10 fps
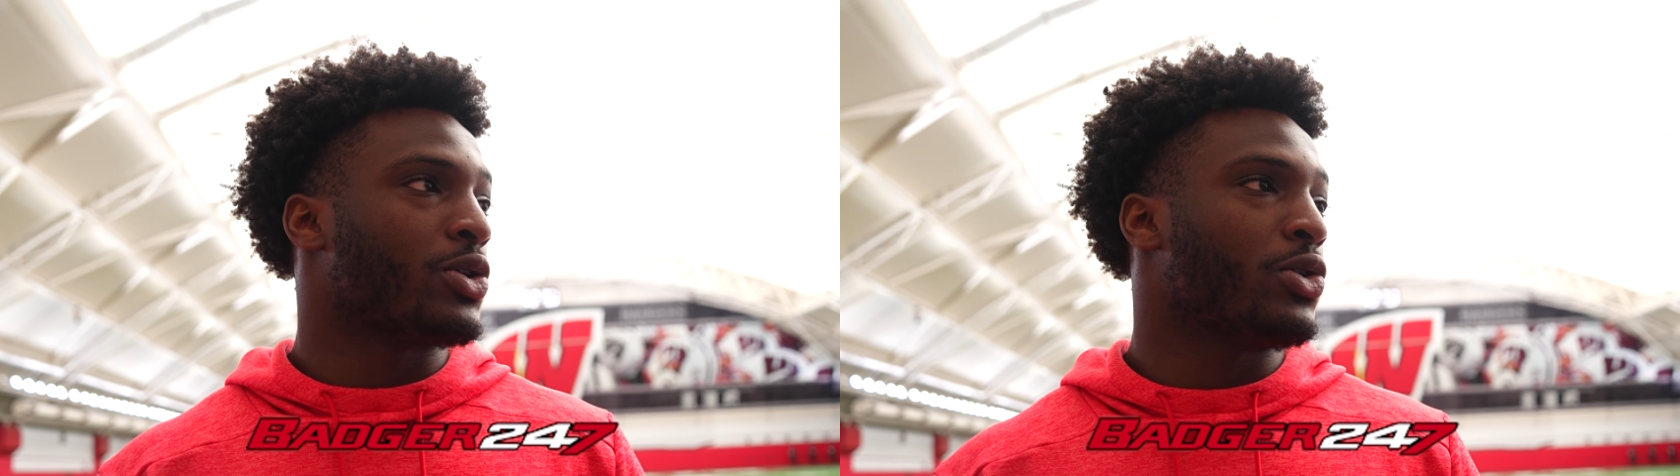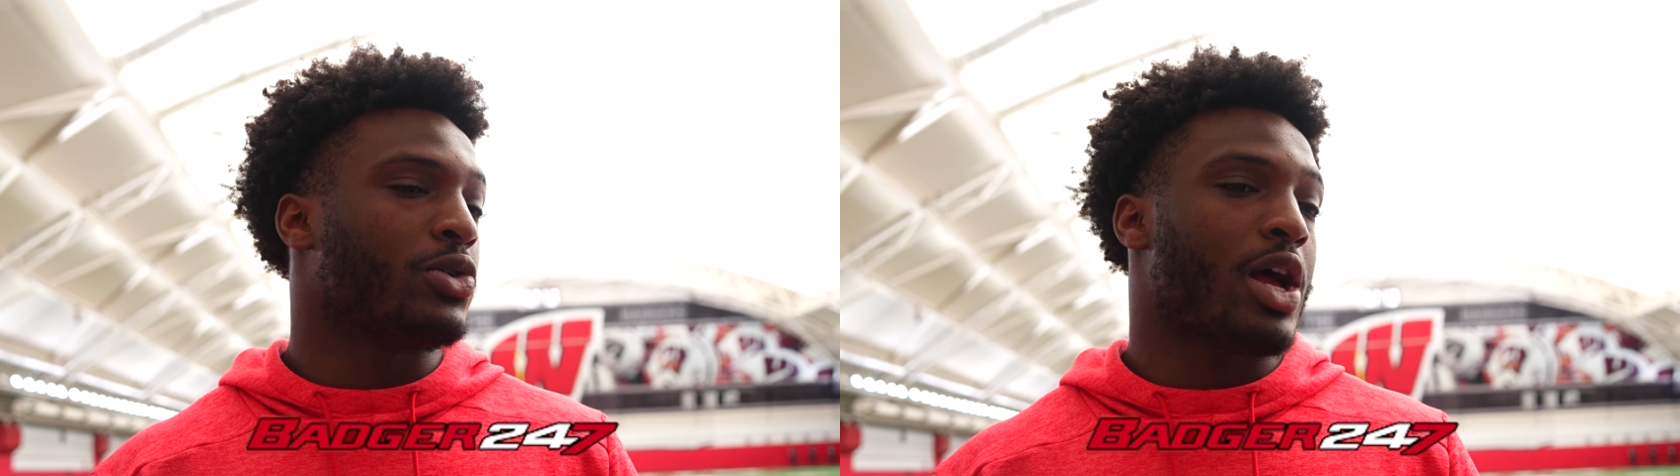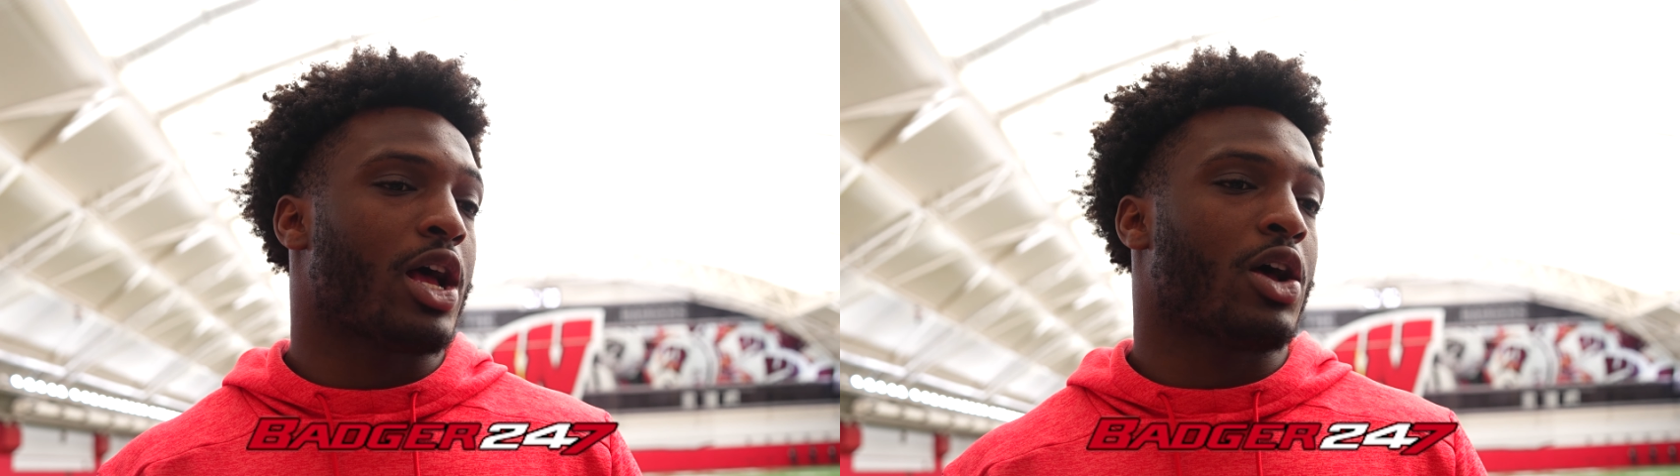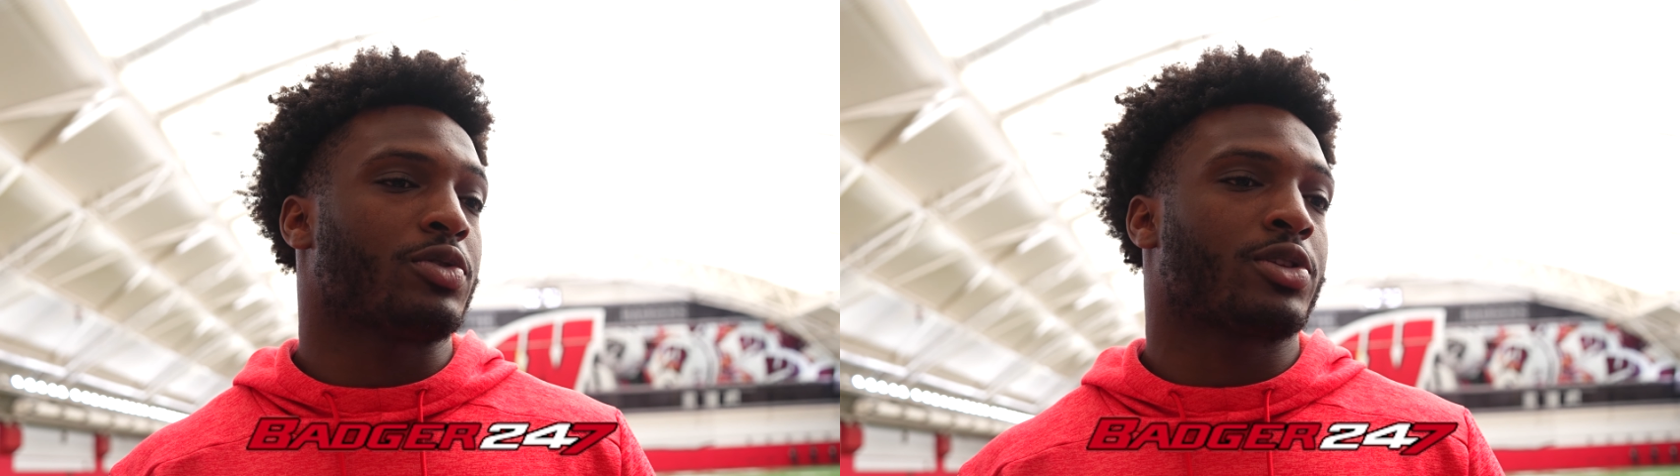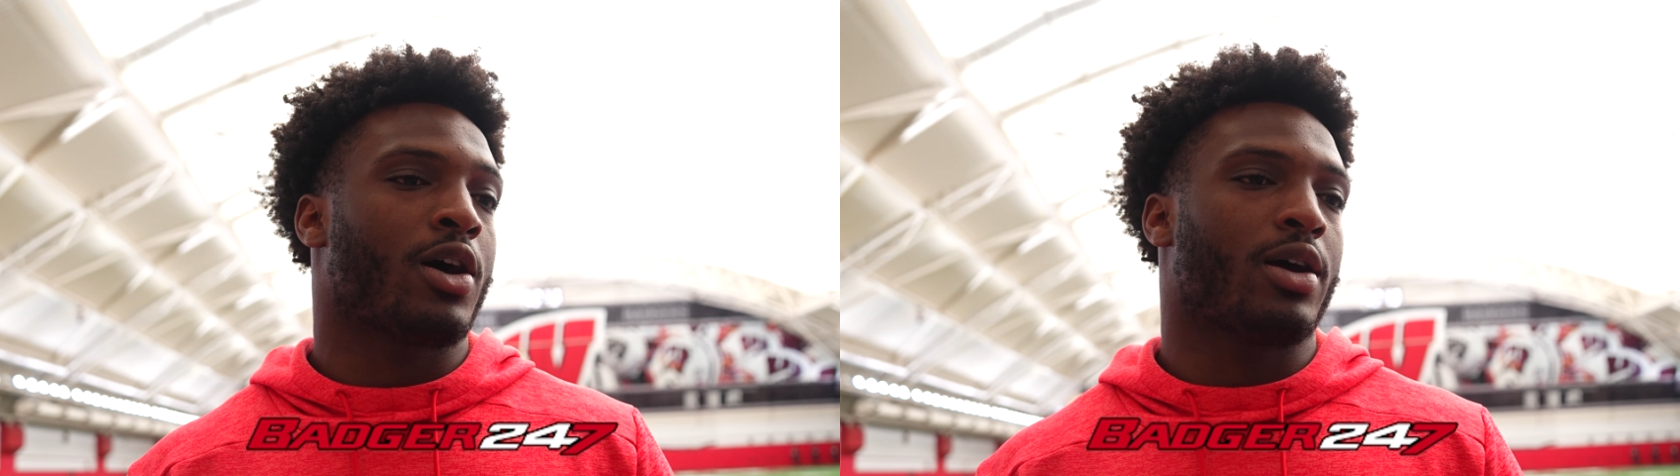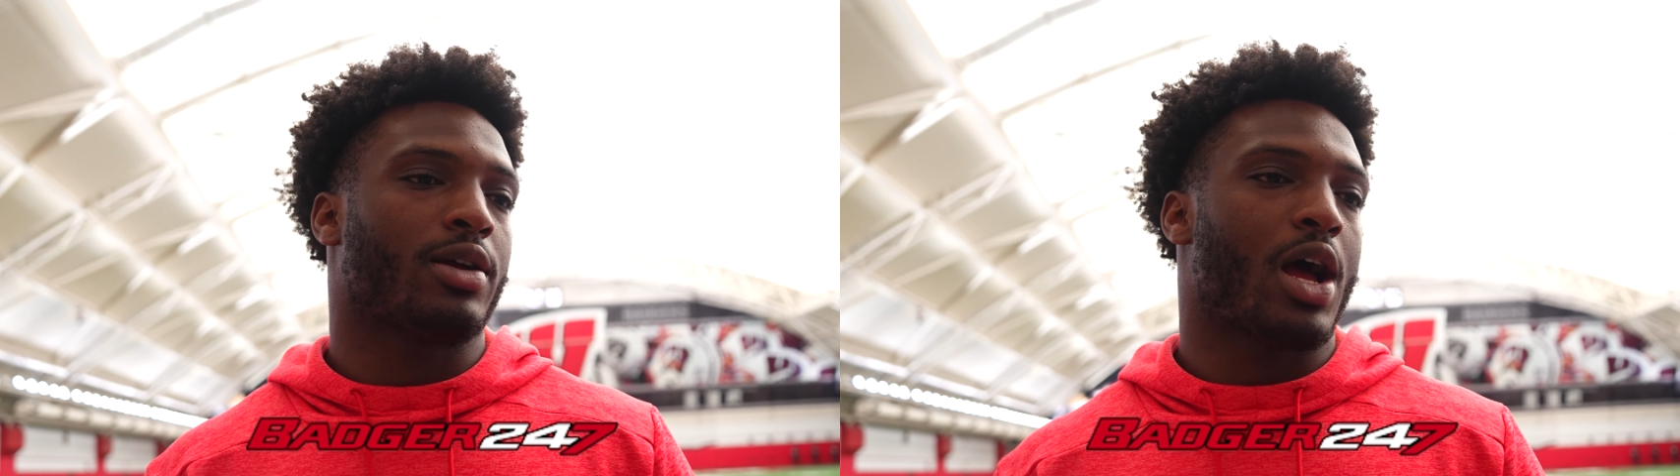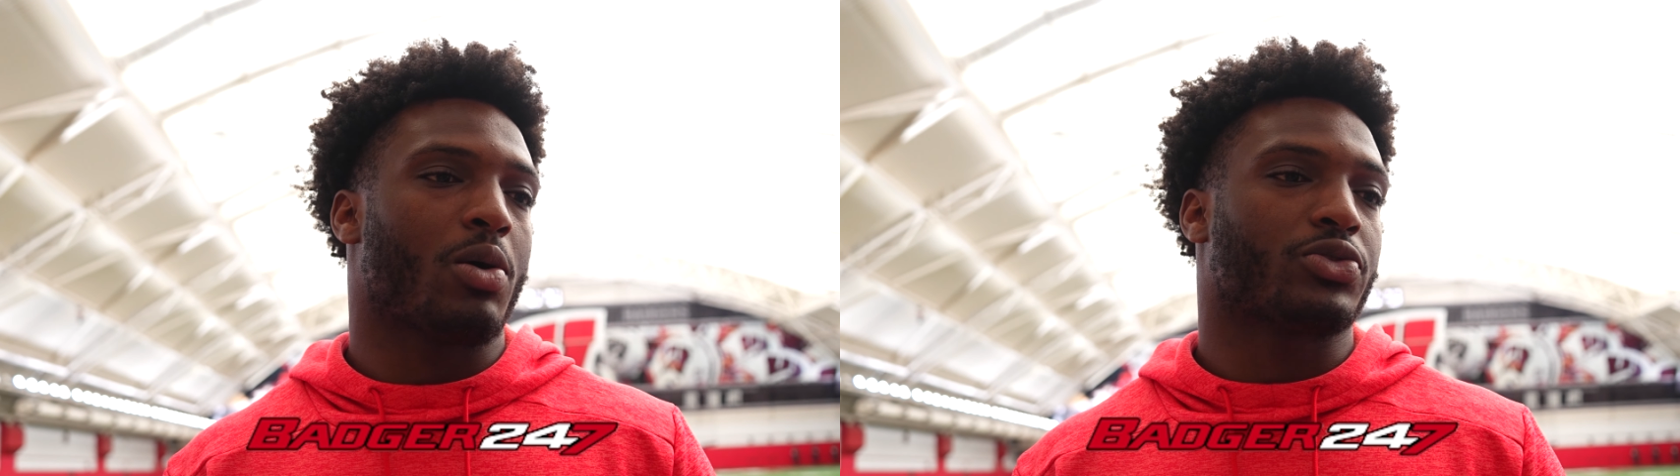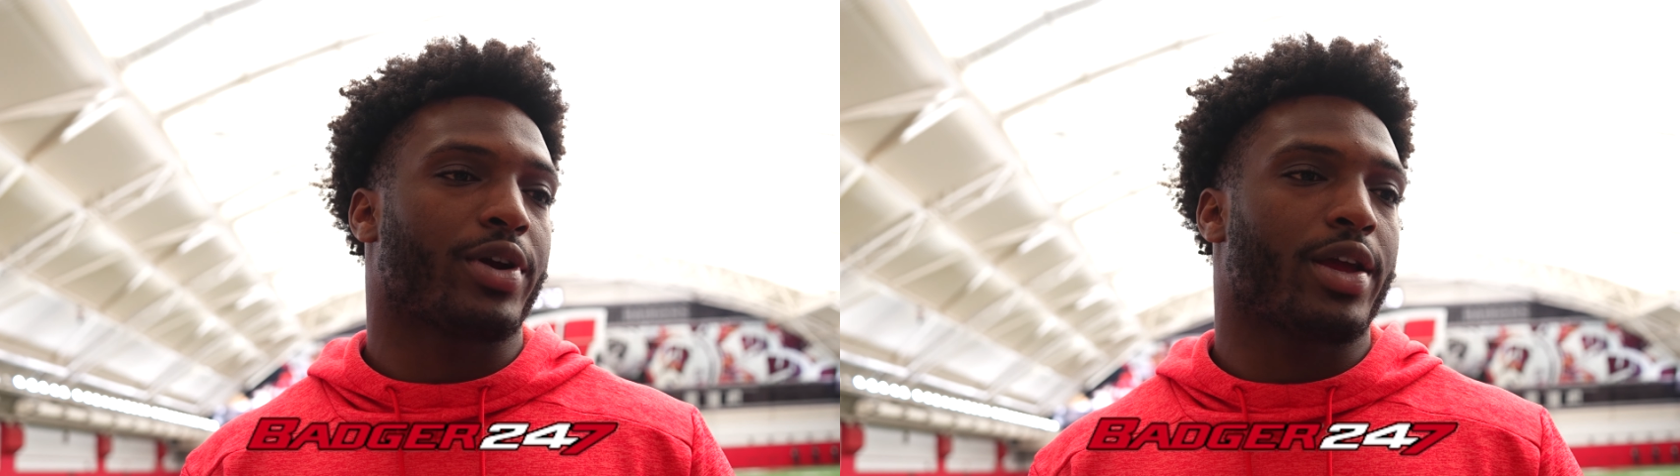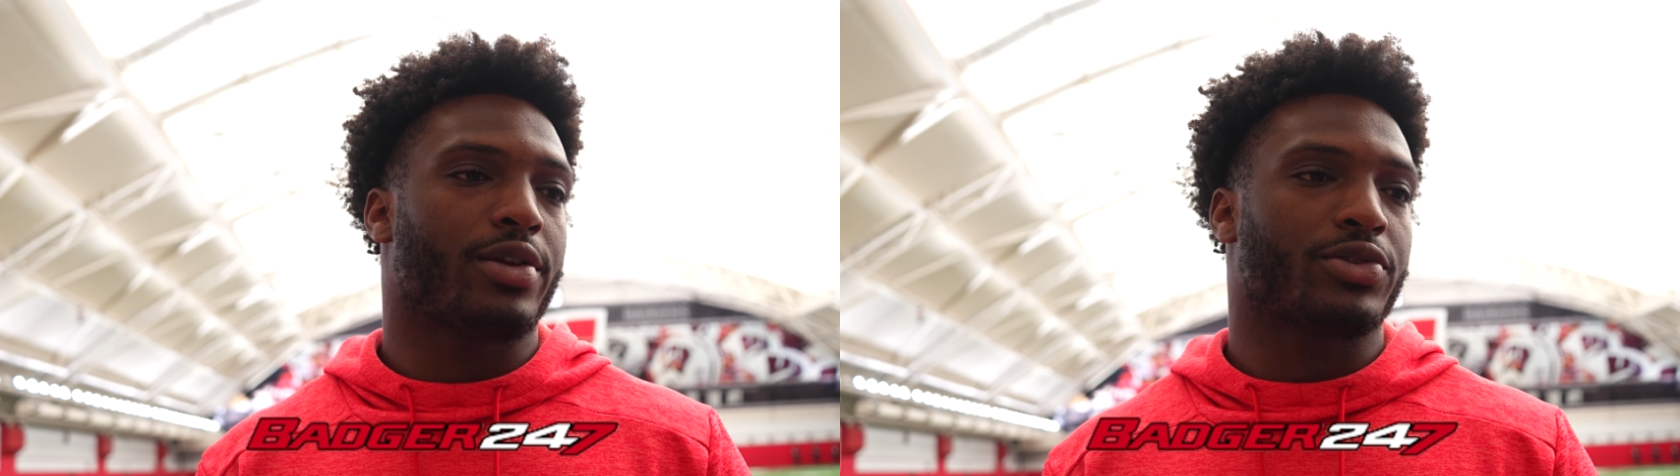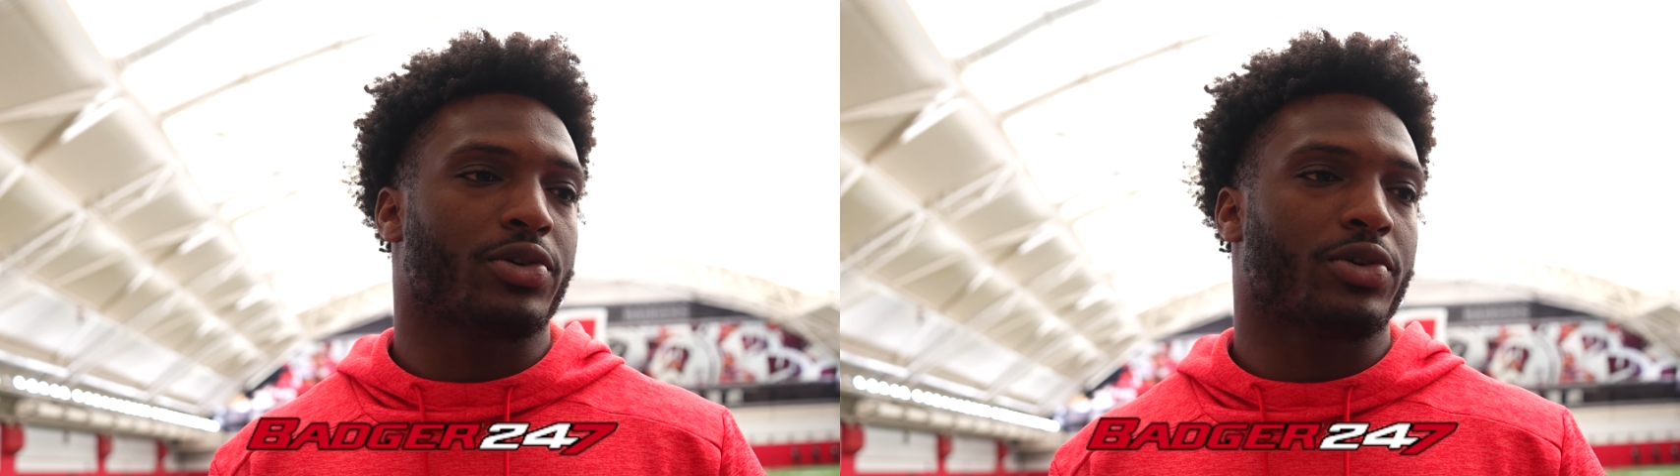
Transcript: told, how I was taught, how I was raised.